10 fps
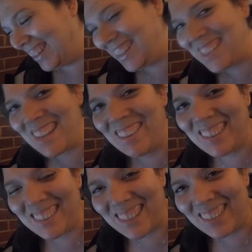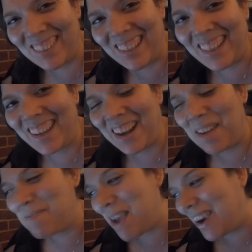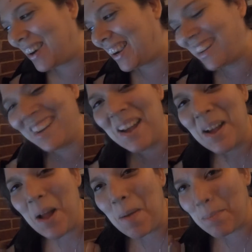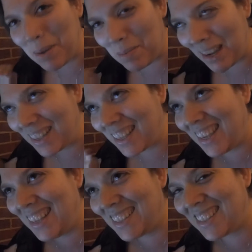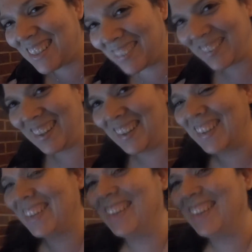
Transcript: It's supposed to be they got married, but my keys don't work.